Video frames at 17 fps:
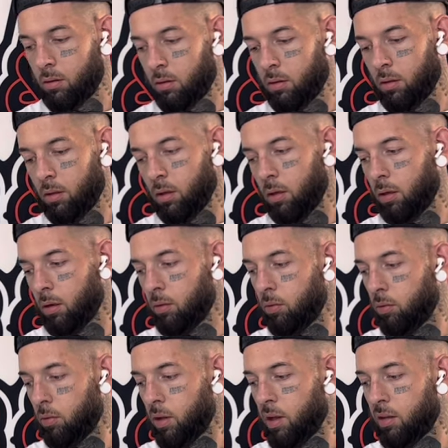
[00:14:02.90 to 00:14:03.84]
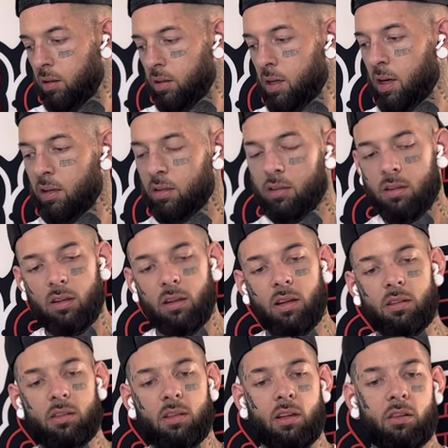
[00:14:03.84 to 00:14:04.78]
And let's test,
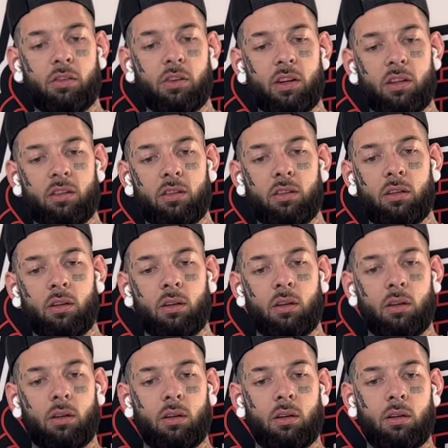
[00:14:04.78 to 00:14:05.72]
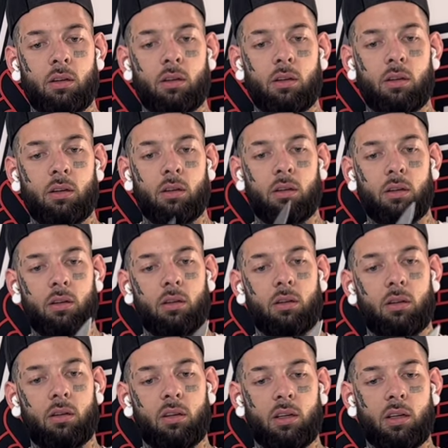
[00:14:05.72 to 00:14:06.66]
let's see if his
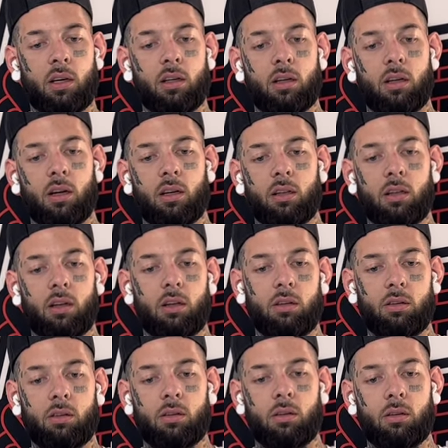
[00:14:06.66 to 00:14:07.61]
can cut this.